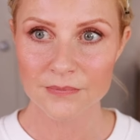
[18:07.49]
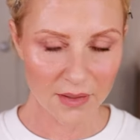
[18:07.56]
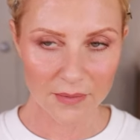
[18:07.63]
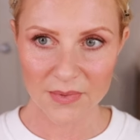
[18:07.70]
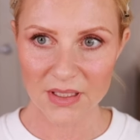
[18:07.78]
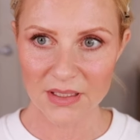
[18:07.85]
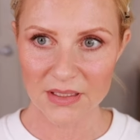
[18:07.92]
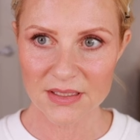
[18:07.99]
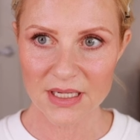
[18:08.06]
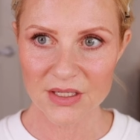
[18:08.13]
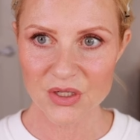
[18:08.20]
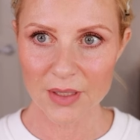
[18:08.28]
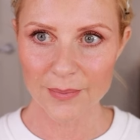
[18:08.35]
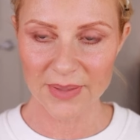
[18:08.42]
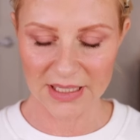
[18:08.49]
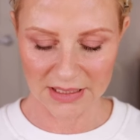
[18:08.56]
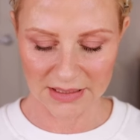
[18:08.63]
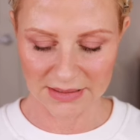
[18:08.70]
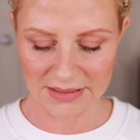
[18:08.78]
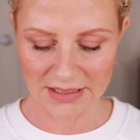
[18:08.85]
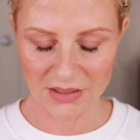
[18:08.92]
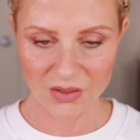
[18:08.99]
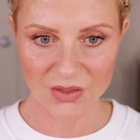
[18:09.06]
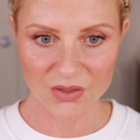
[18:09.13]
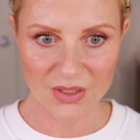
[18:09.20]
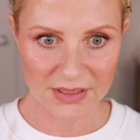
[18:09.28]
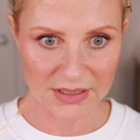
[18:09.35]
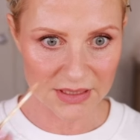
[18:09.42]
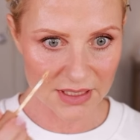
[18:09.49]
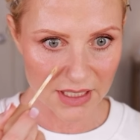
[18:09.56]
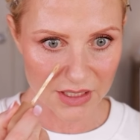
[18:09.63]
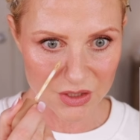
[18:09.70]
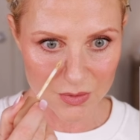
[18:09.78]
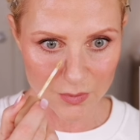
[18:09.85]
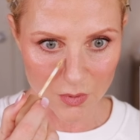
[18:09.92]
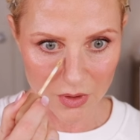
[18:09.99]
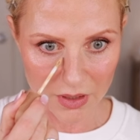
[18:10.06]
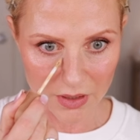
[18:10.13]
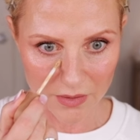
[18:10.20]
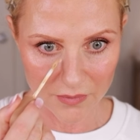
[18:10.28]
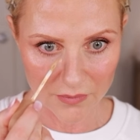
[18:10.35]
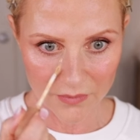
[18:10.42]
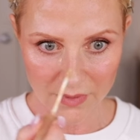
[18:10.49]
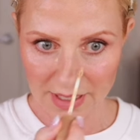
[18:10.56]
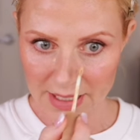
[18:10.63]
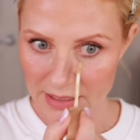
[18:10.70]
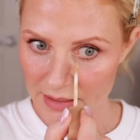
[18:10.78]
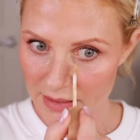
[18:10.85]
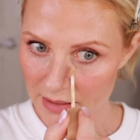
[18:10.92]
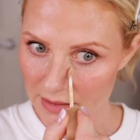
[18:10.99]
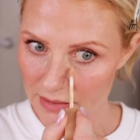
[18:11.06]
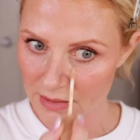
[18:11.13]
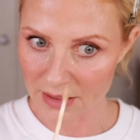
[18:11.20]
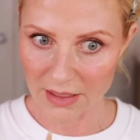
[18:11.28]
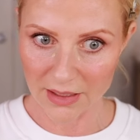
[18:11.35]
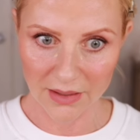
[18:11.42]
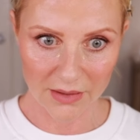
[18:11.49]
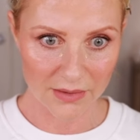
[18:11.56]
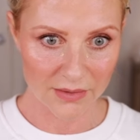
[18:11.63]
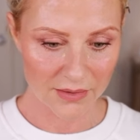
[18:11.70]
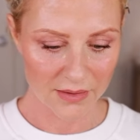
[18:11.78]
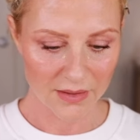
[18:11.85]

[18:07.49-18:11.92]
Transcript: I'm going to touch up my concealer just a touch more right in there.